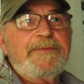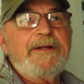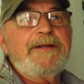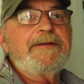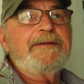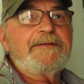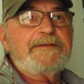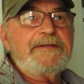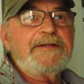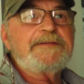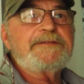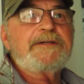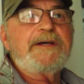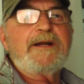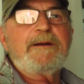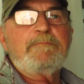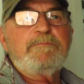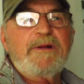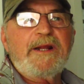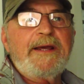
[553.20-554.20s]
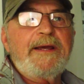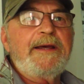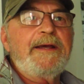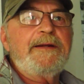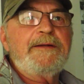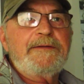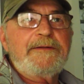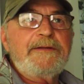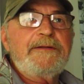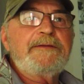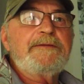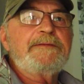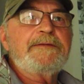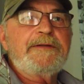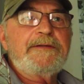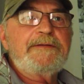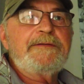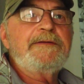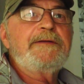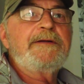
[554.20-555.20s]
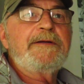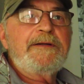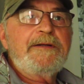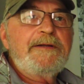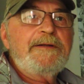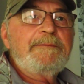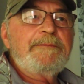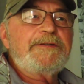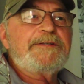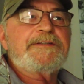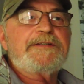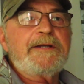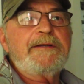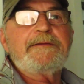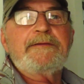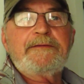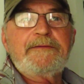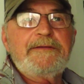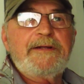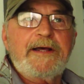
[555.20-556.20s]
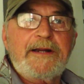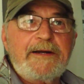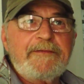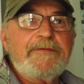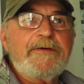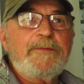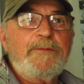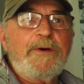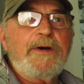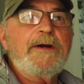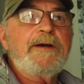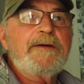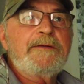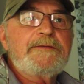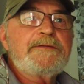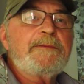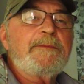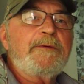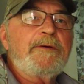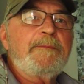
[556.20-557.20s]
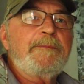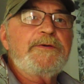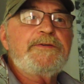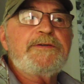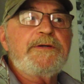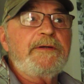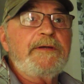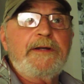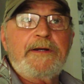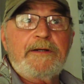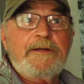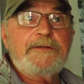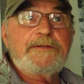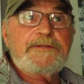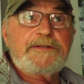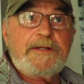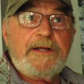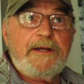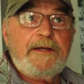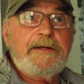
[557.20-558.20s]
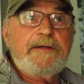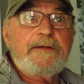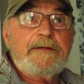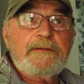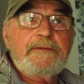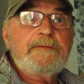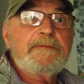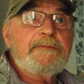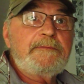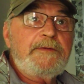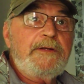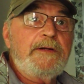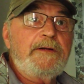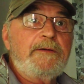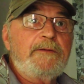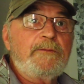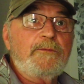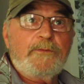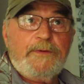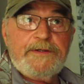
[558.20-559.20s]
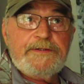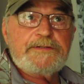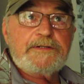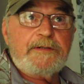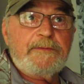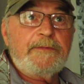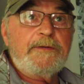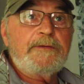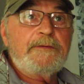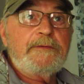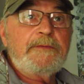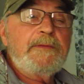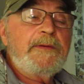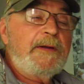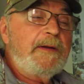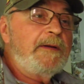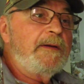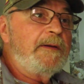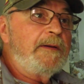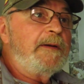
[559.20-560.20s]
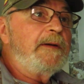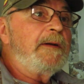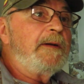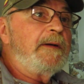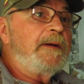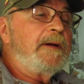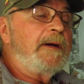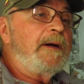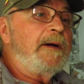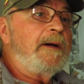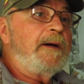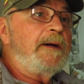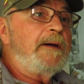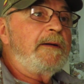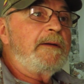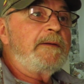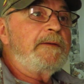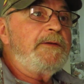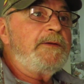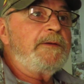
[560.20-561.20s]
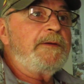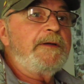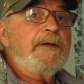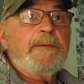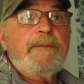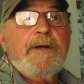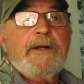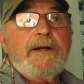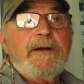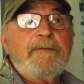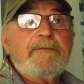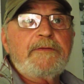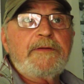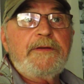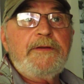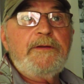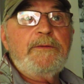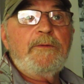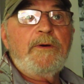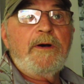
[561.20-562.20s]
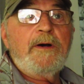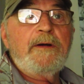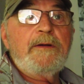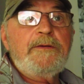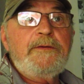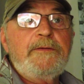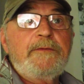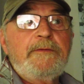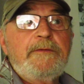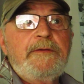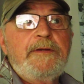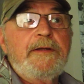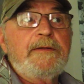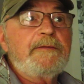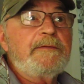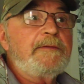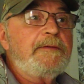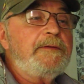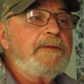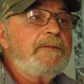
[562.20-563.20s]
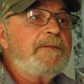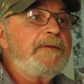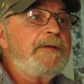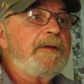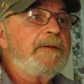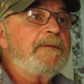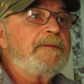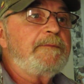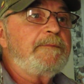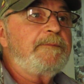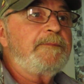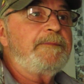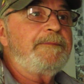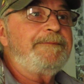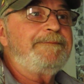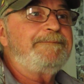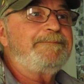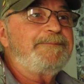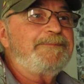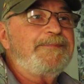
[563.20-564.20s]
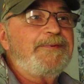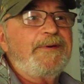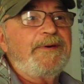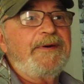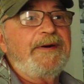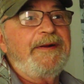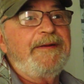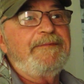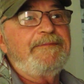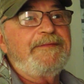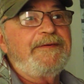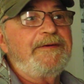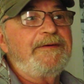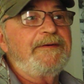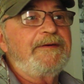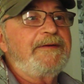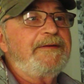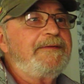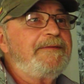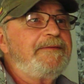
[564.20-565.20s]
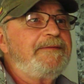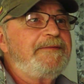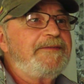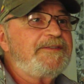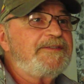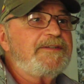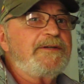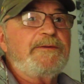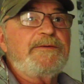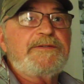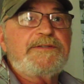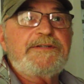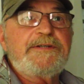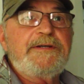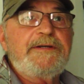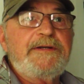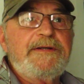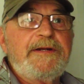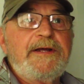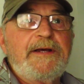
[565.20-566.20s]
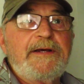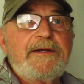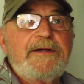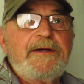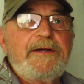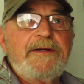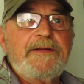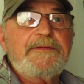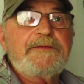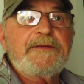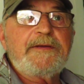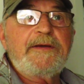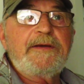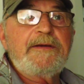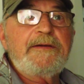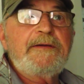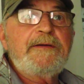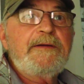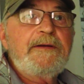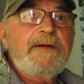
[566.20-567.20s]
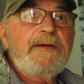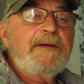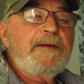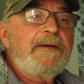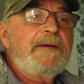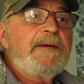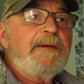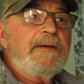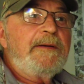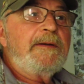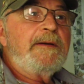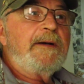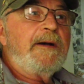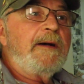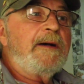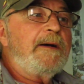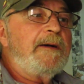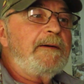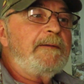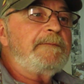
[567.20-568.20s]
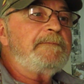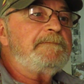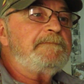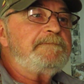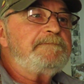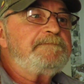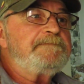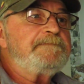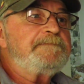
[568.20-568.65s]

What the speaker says: It's kind of bland, but it's not everywhere, somewhere. But you can get a good steak, you know, reasonable. You can get about everything you want. You can get pretty good sushi and that kind of thing. And